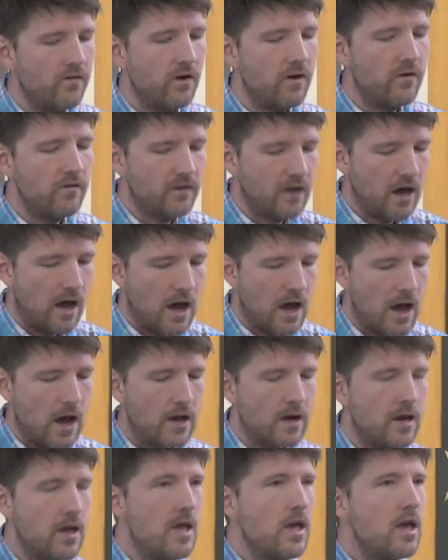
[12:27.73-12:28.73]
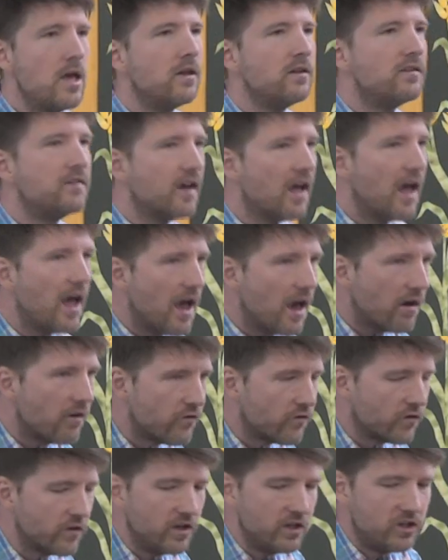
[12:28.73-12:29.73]
of God into
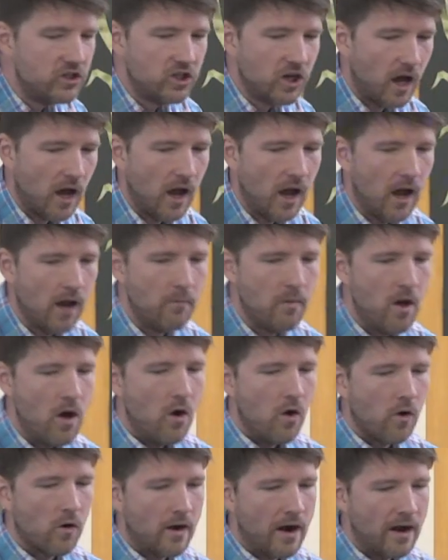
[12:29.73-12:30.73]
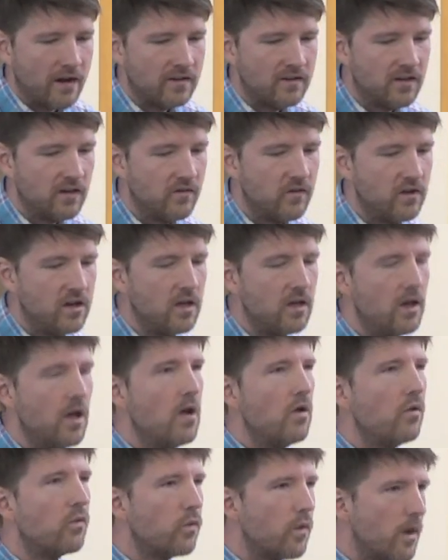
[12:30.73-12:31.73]
every job or activity
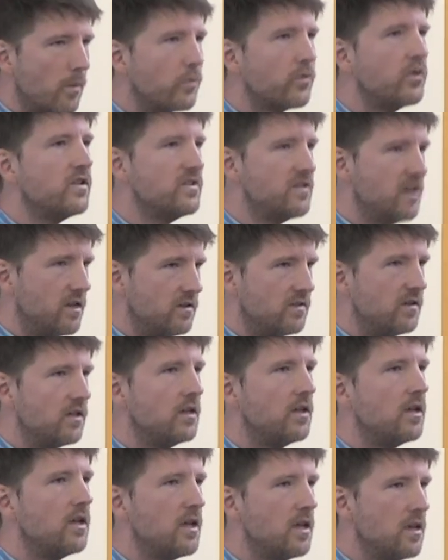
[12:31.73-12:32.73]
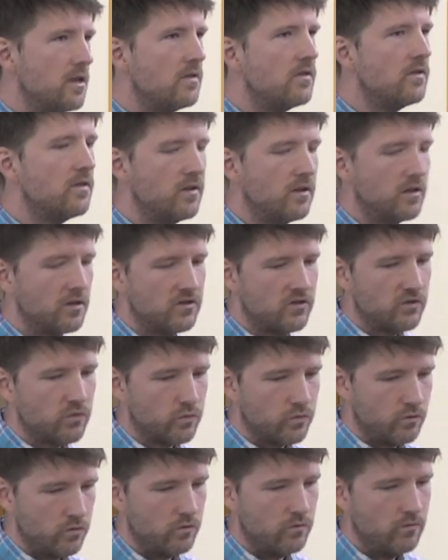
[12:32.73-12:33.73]
represented in this
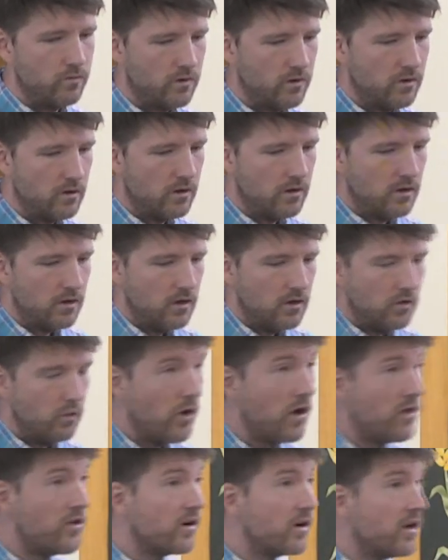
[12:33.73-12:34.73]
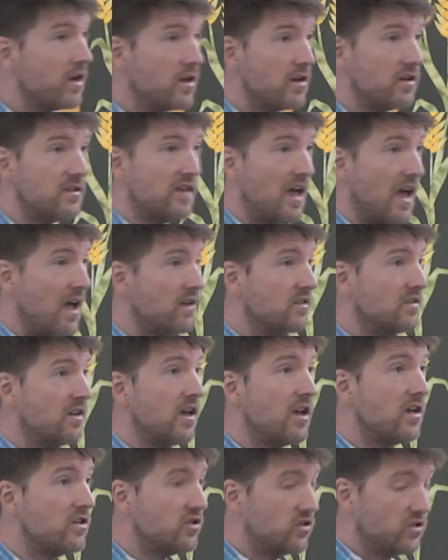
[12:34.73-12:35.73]
room. Whether it is as
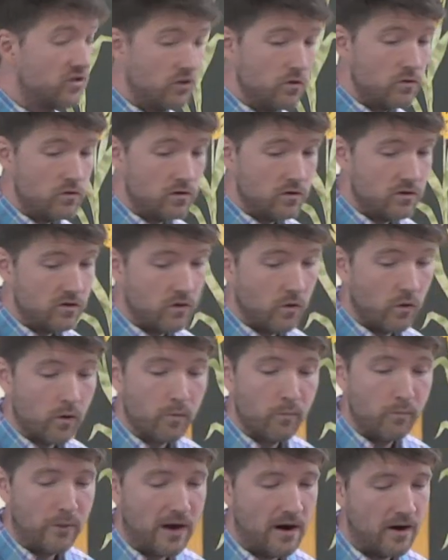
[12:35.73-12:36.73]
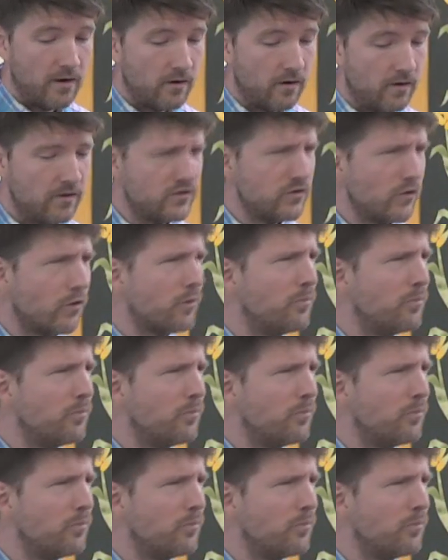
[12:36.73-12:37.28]
a student or parent or